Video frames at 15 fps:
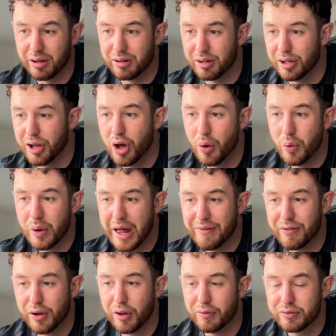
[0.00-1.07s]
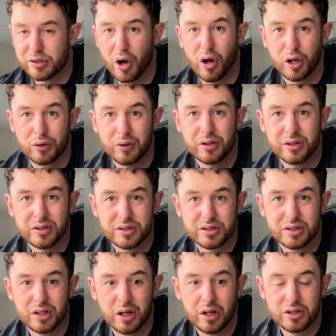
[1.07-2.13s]
low level of tolerance,
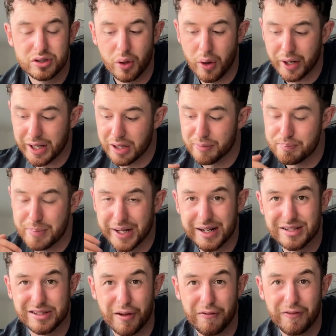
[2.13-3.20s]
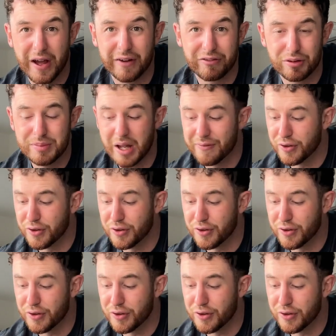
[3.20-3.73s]
so I get the biggest effect from it.